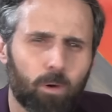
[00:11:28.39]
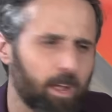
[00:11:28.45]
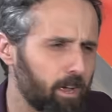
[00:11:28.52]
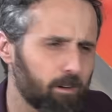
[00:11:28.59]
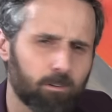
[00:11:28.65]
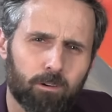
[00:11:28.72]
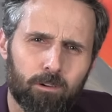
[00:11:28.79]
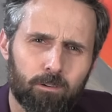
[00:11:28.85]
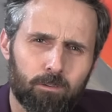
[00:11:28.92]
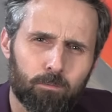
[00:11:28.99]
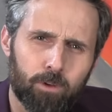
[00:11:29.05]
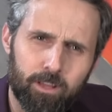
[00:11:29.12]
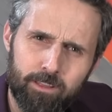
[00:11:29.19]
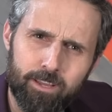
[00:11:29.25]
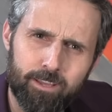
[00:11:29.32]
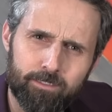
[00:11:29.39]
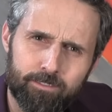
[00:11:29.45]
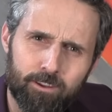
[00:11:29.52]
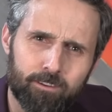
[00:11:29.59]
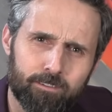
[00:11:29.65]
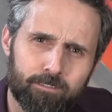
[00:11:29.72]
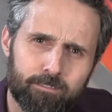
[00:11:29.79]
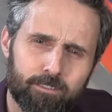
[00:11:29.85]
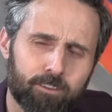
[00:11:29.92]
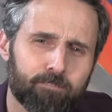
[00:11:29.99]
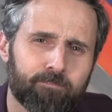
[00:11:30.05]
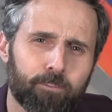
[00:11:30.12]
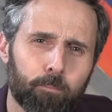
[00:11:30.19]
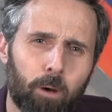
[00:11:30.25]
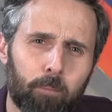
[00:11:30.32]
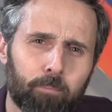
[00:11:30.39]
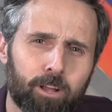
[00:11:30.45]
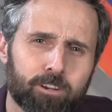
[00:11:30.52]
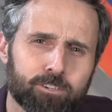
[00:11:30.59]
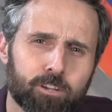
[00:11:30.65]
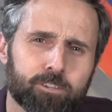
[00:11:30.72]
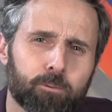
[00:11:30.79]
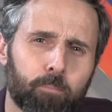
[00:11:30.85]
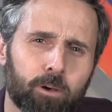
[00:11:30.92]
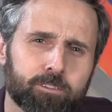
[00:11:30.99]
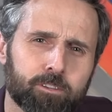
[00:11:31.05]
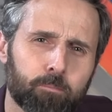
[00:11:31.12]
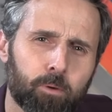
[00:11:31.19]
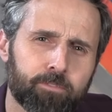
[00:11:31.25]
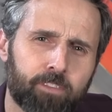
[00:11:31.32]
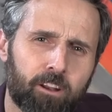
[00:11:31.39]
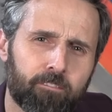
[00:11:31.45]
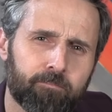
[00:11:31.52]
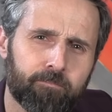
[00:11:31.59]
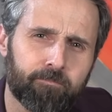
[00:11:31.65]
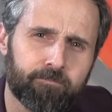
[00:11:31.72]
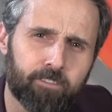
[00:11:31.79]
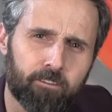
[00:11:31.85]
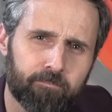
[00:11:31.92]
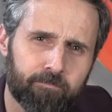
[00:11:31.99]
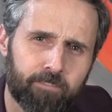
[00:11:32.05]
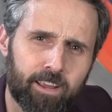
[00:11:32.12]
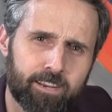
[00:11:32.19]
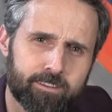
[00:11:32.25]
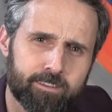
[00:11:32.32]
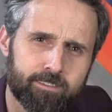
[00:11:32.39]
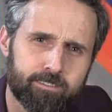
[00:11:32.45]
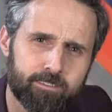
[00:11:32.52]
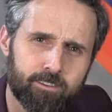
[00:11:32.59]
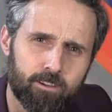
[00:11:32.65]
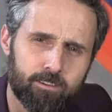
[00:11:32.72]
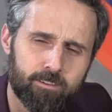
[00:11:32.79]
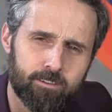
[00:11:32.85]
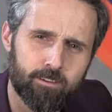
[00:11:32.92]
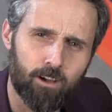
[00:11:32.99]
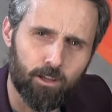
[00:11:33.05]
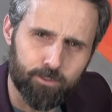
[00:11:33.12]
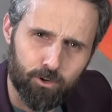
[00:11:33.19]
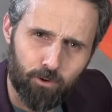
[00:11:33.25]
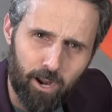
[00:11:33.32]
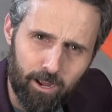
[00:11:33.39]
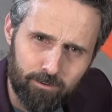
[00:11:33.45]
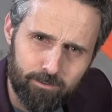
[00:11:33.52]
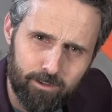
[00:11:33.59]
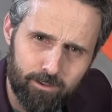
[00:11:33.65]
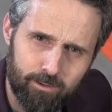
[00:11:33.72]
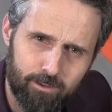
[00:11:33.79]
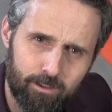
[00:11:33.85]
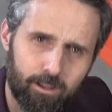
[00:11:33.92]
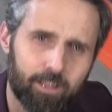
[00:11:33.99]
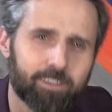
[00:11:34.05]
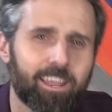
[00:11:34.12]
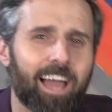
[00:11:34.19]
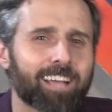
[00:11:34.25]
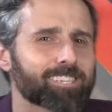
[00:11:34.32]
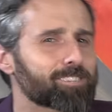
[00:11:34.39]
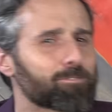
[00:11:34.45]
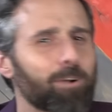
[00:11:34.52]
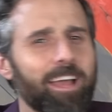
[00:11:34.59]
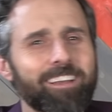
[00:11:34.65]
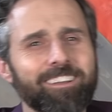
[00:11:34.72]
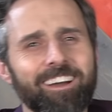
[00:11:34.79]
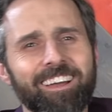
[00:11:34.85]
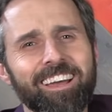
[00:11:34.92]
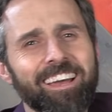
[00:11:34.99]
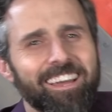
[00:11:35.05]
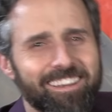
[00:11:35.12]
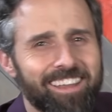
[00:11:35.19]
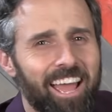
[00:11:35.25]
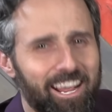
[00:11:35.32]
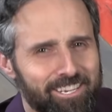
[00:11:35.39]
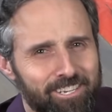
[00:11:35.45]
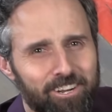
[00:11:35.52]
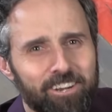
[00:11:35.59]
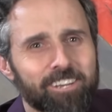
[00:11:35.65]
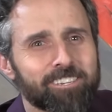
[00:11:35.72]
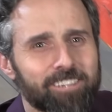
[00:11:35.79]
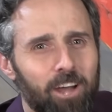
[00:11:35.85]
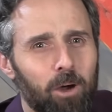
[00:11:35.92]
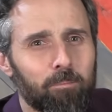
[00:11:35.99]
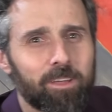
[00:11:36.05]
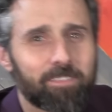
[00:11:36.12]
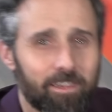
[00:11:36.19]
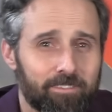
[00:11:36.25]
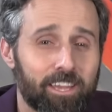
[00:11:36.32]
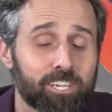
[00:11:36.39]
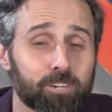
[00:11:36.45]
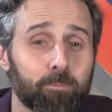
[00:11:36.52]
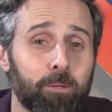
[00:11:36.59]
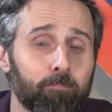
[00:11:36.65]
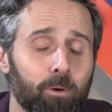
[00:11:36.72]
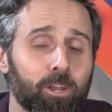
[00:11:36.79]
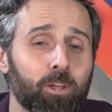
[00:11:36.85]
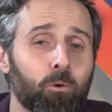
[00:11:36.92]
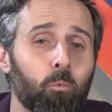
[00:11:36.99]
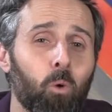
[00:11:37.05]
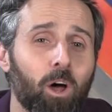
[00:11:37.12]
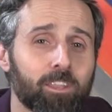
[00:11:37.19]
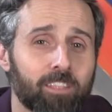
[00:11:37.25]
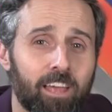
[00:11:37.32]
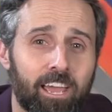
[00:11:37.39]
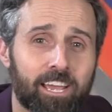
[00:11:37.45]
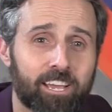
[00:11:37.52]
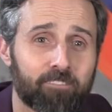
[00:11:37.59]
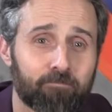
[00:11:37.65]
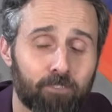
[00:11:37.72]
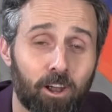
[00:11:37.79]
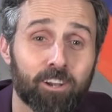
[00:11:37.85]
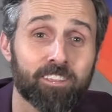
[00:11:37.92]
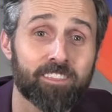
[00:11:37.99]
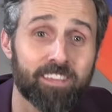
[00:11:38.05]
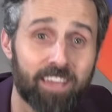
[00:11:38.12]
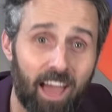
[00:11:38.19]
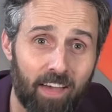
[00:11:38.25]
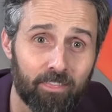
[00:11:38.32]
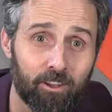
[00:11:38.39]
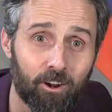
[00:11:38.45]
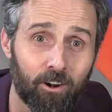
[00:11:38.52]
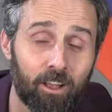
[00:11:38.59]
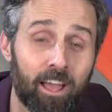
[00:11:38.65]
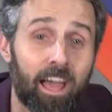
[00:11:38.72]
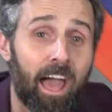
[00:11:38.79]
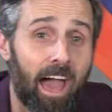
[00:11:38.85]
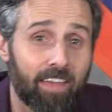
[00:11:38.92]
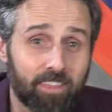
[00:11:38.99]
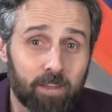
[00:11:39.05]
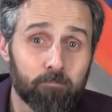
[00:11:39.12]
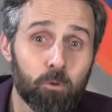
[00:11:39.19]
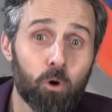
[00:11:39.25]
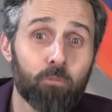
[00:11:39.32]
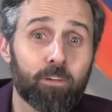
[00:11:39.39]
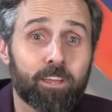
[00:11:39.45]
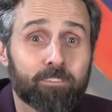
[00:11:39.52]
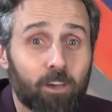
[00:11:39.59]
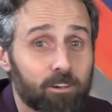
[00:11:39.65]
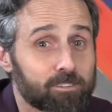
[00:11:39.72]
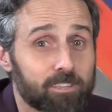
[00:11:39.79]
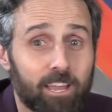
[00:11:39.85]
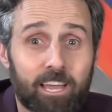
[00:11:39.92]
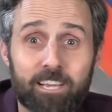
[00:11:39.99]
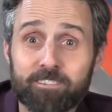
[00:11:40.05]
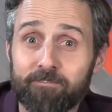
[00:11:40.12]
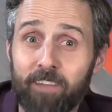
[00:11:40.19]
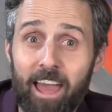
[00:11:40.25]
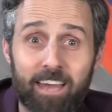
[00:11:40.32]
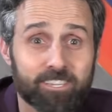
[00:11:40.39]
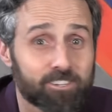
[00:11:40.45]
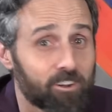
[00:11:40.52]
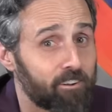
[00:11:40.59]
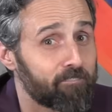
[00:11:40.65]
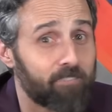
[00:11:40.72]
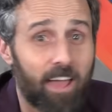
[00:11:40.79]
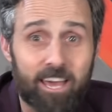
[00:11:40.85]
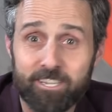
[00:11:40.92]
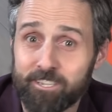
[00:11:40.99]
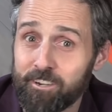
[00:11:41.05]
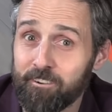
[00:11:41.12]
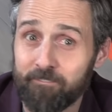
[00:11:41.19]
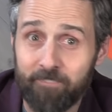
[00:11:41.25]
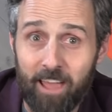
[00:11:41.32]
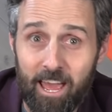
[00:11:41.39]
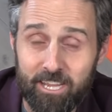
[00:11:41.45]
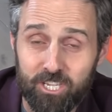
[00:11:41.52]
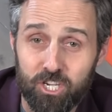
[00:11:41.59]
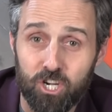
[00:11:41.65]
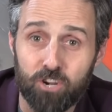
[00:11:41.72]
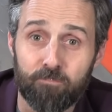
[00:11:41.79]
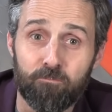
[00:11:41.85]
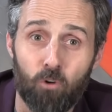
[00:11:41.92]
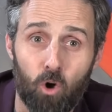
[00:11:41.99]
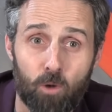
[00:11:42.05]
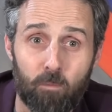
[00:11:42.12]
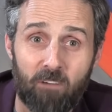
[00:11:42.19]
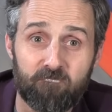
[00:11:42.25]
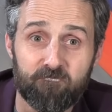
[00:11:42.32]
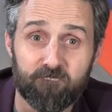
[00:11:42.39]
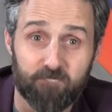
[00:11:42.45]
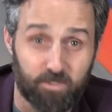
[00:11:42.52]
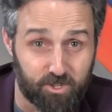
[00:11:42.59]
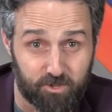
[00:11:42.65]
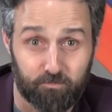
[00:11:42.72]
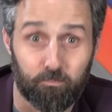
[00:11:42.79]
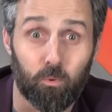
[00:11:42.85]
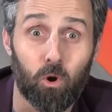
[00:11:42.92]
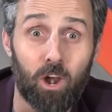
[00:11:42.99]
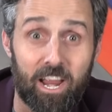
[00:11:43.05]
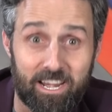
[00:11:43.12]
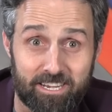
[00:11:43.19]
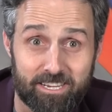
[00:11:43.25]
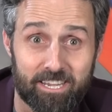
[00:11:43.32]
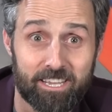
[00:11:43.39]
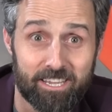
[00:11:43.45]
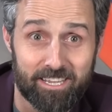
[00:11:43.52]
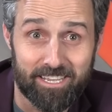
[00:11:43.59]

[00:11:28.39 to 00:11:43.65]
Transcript: Wait, really? They're football players are supposed to put their feet on the ground? Next, you're going to tell me that they should be putting one leg in front of the other and then moving those legs faster and faster and faster to form a sprint.